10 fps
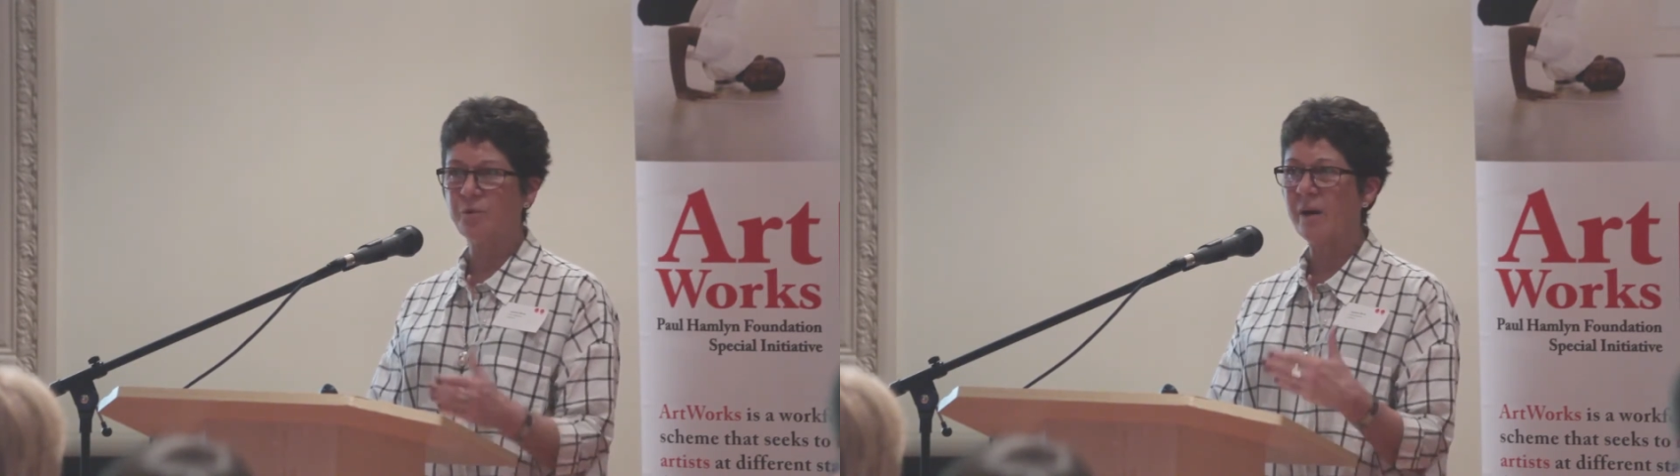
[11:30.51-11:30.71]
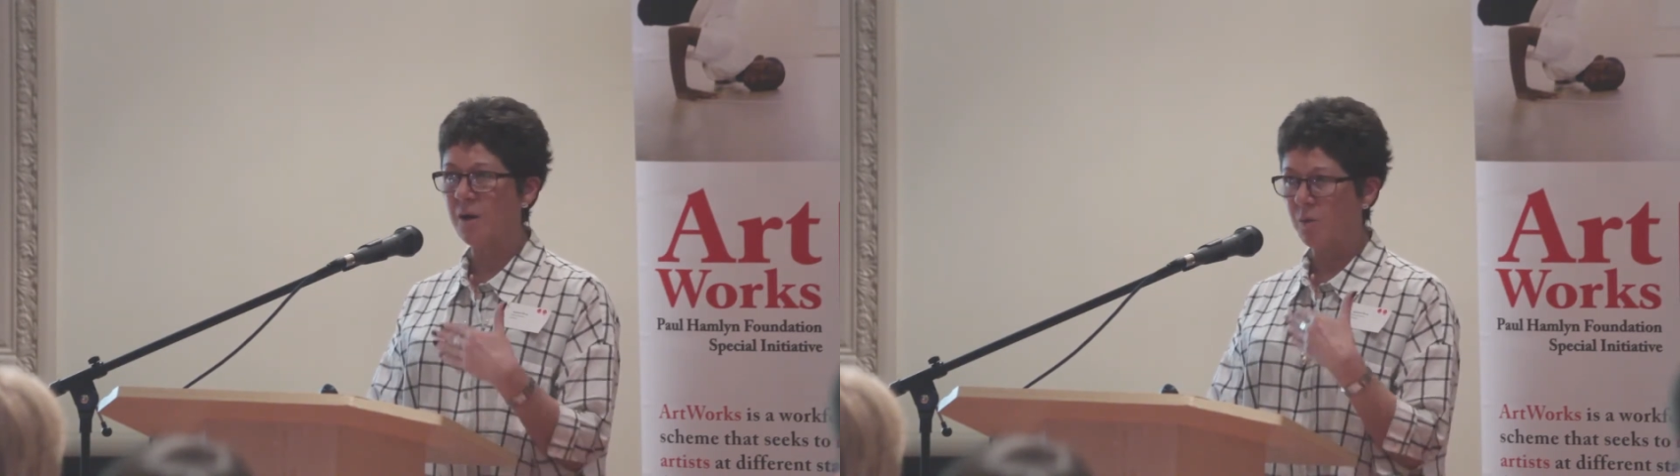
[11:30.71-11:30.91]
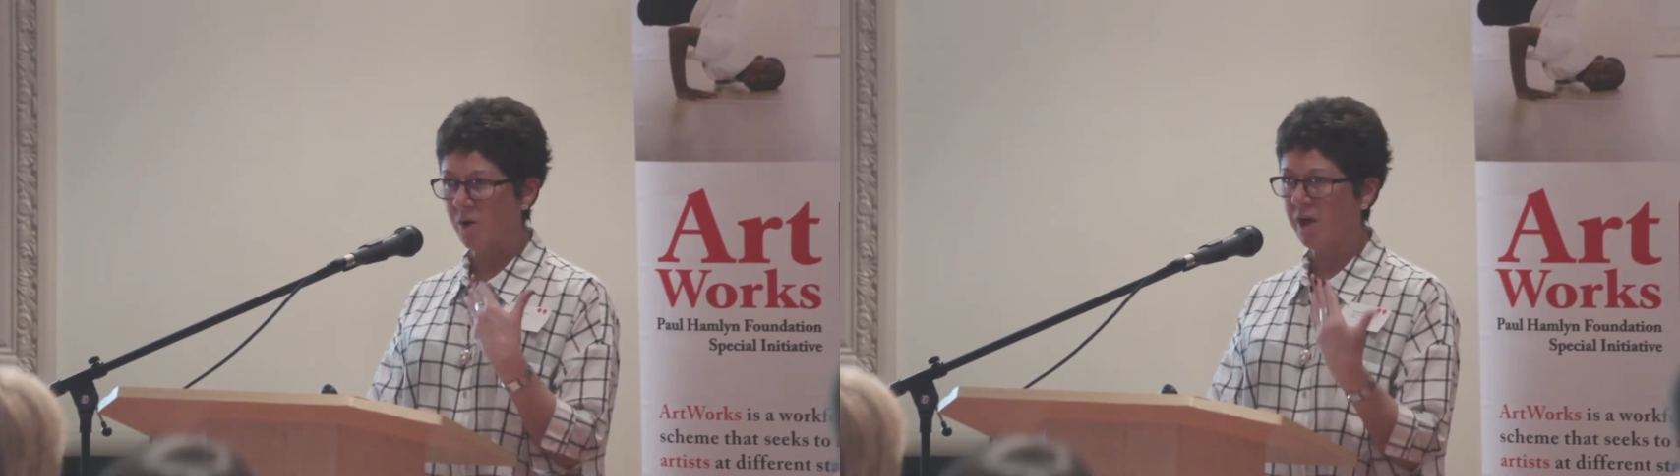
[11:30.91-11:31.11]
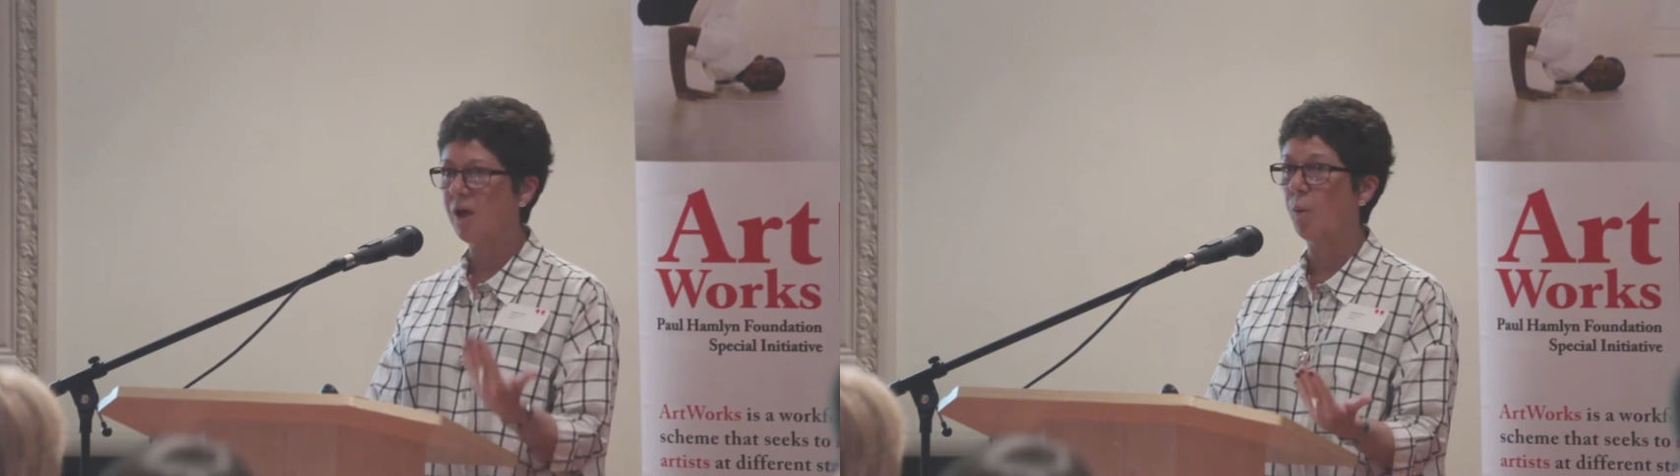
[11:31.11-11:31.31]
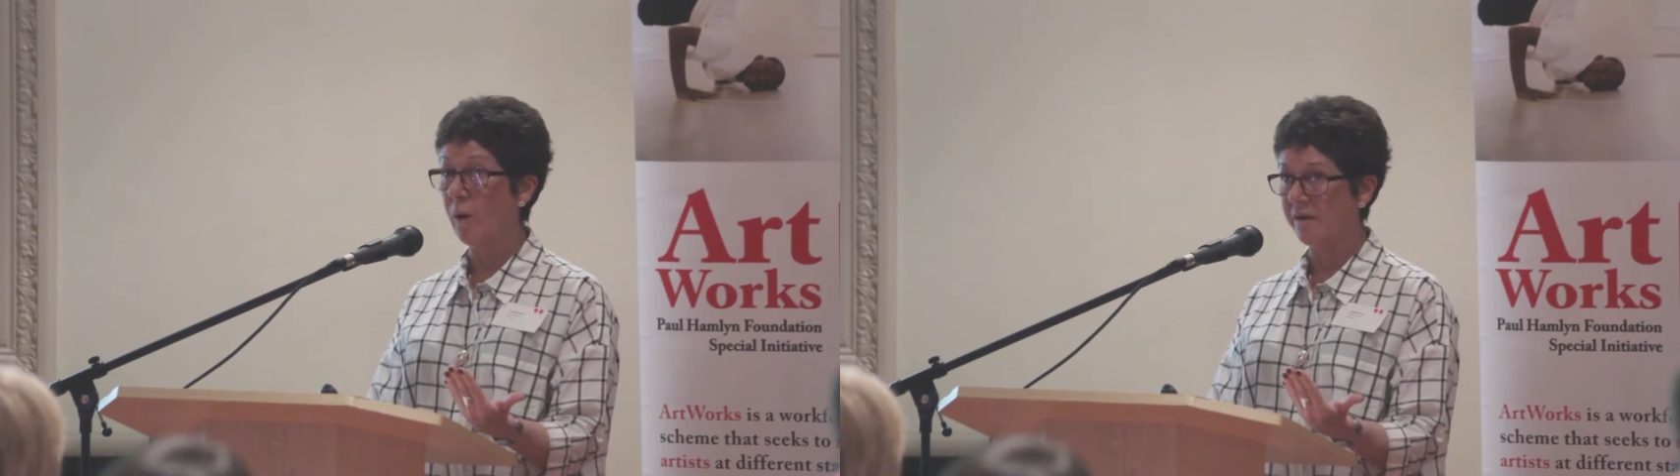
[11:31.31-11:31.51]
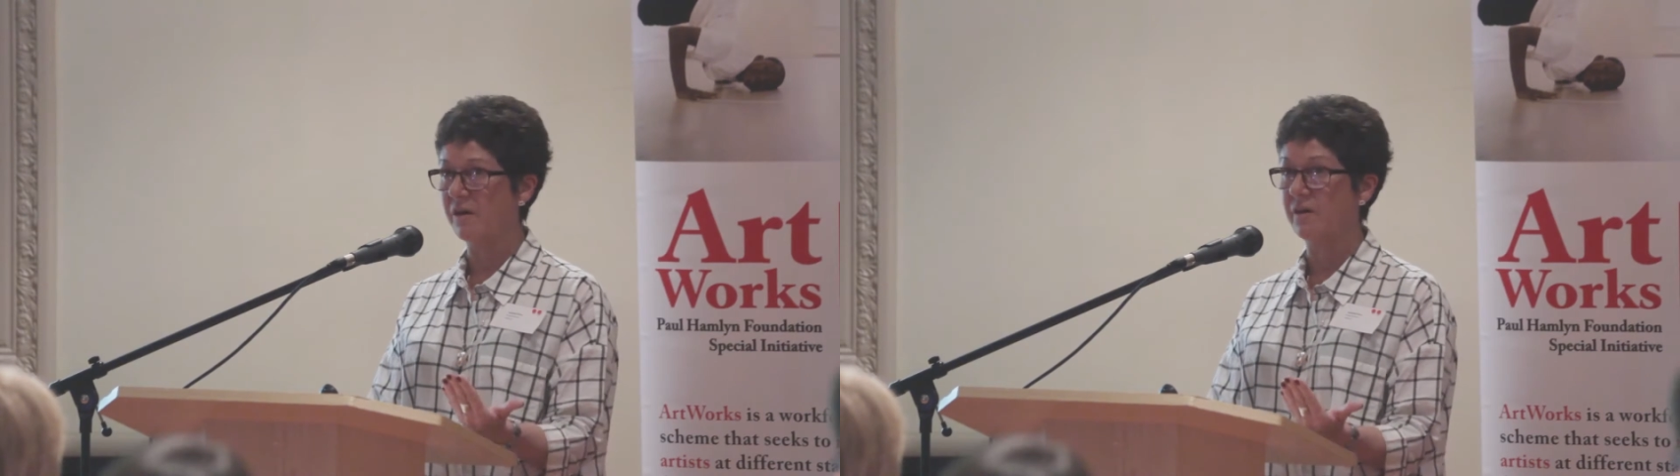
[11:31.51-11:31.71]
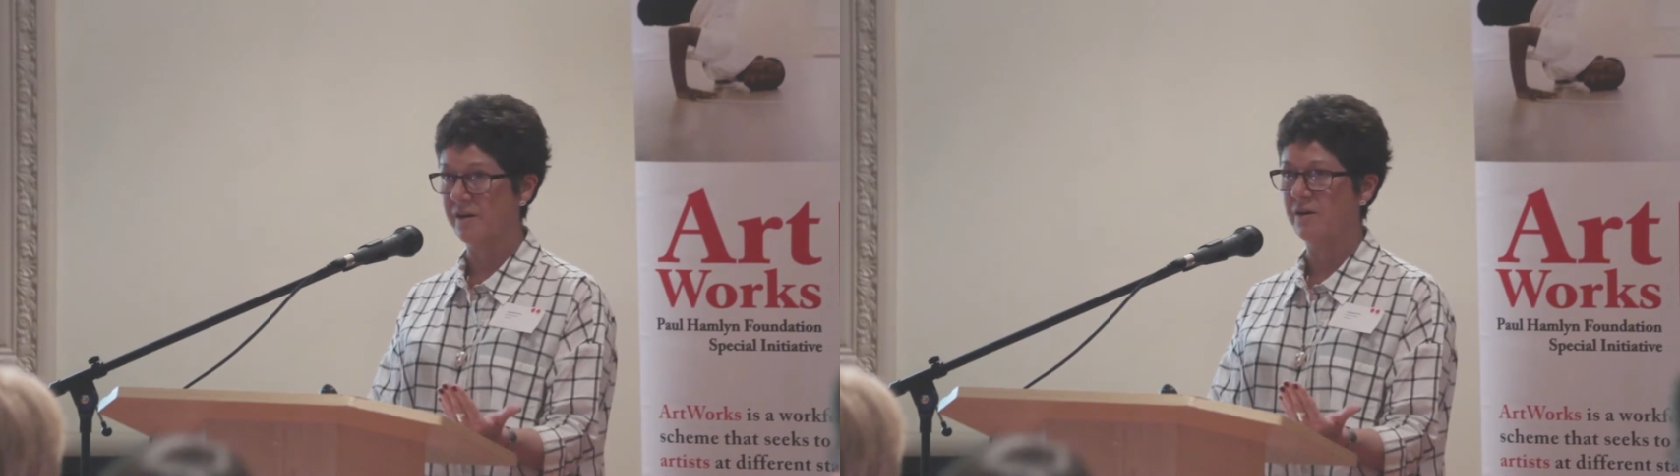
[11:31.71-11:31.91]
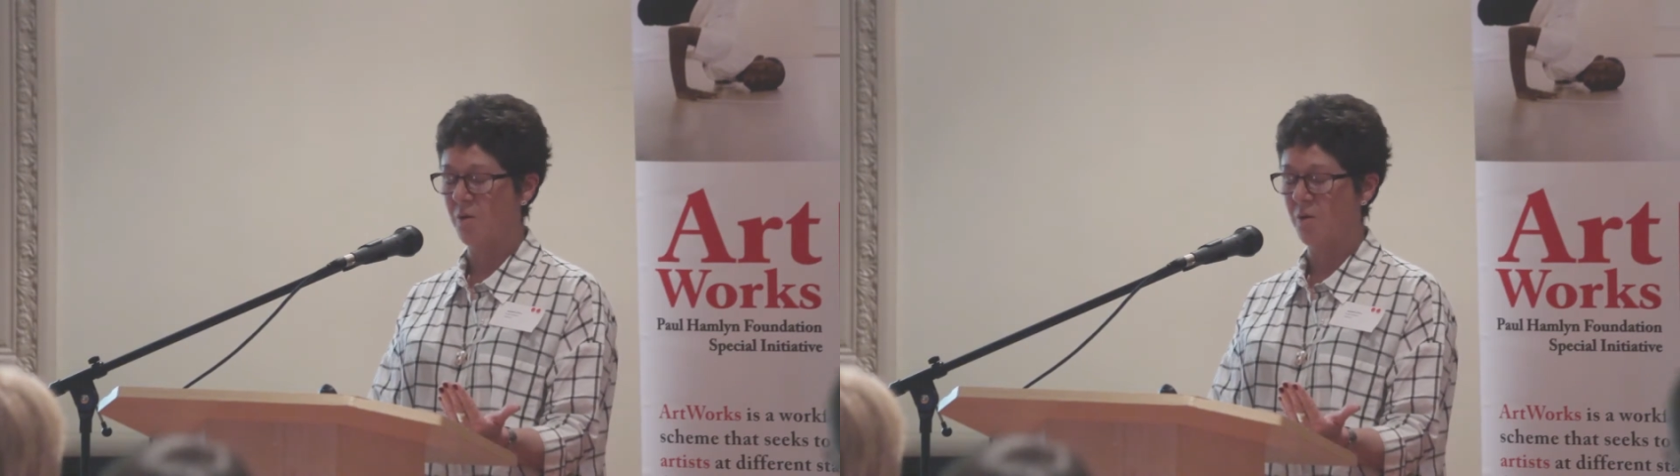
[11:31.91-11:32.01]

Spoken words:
by working with other